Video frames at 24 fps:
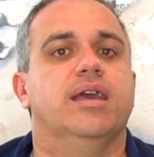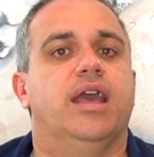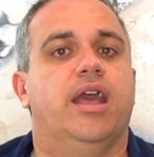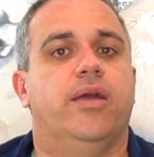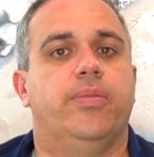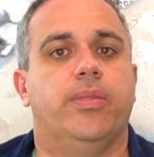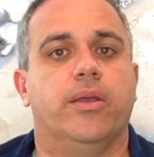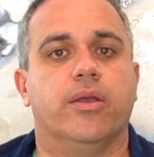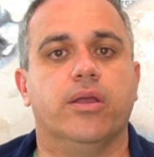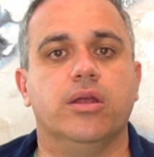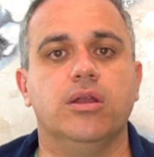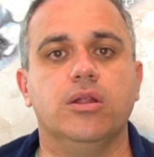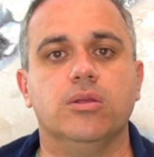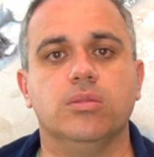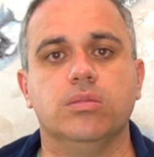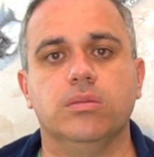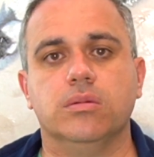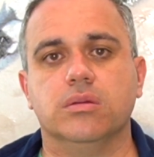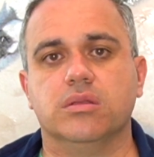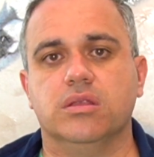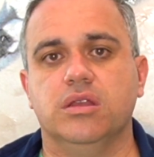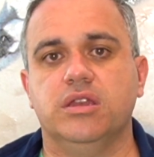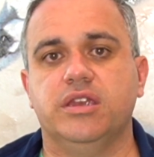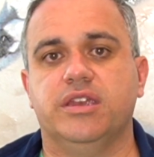And they're going to
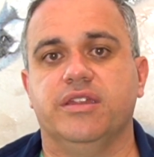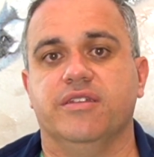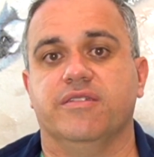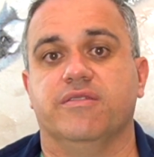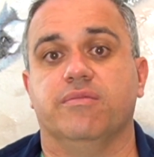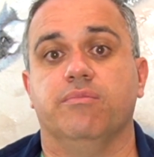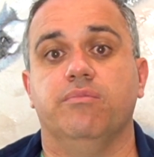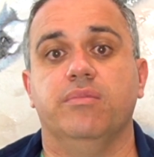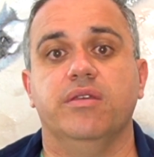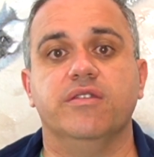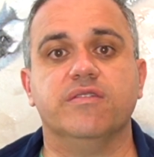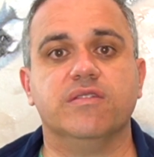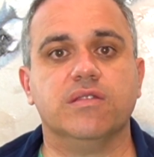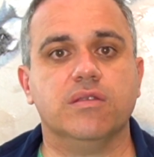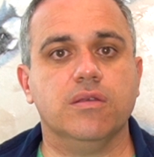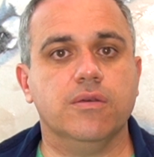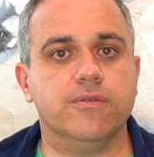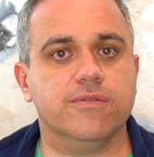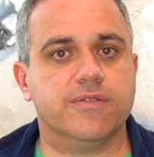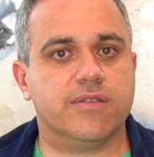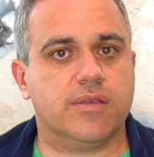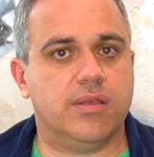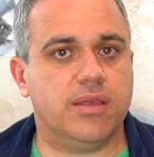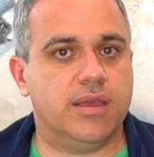look to dismiss
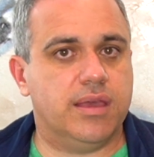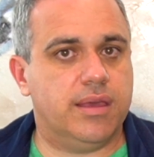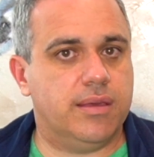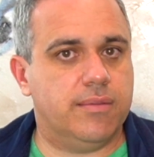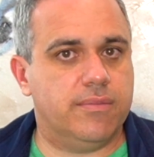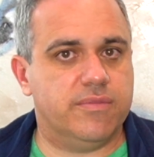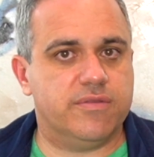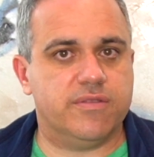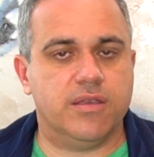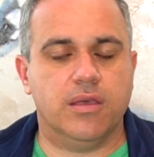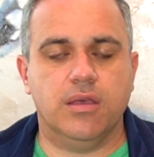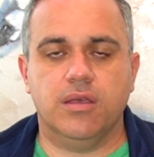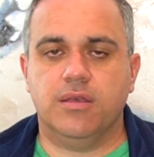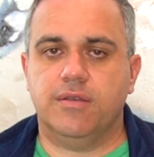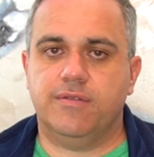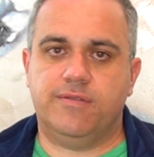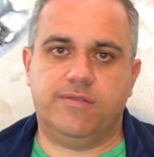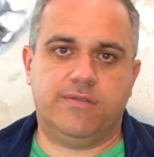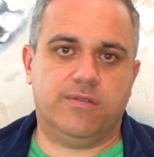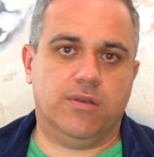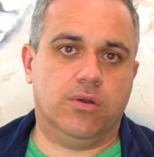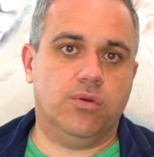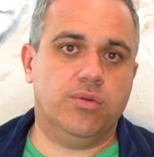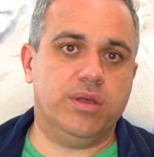those claims
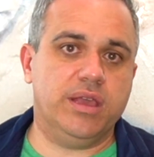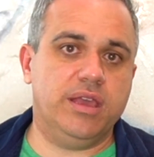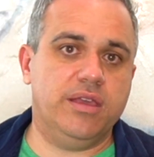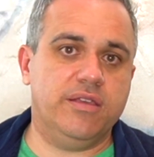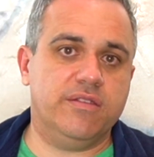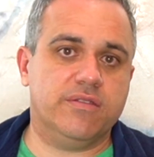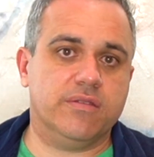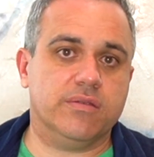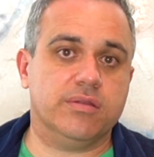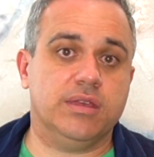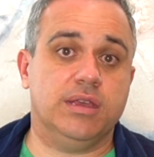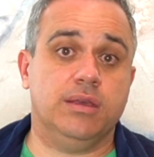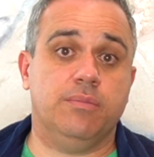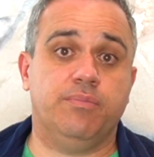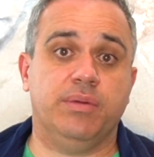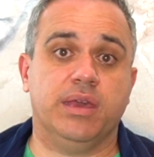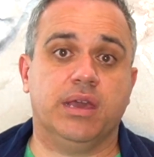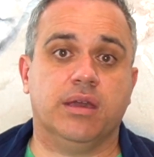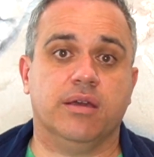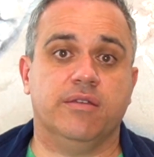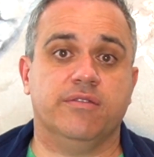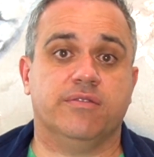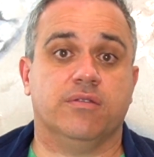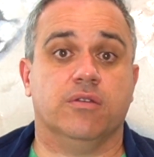so easily
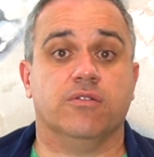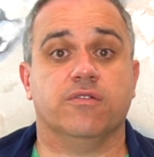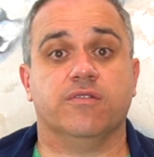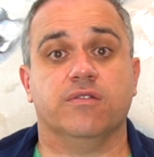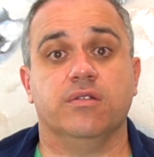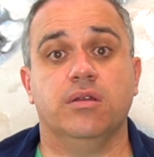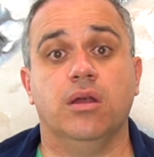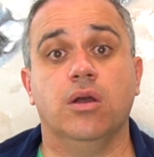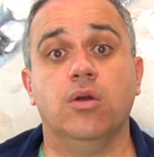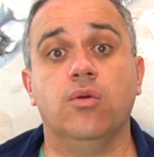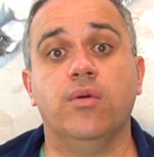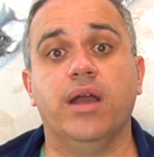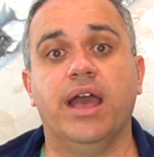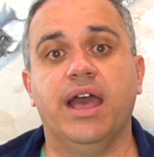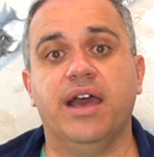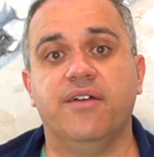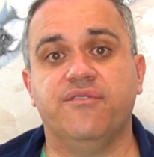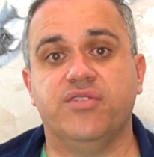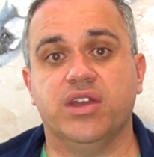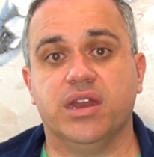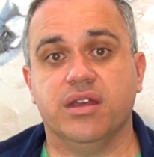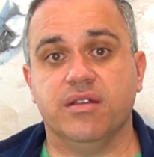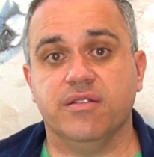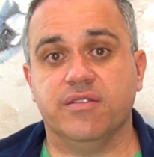because there's no
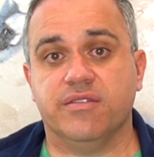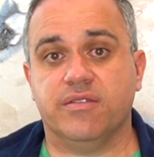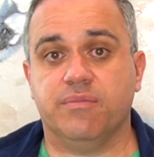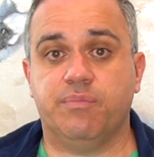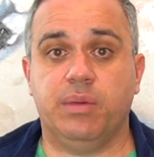evidence.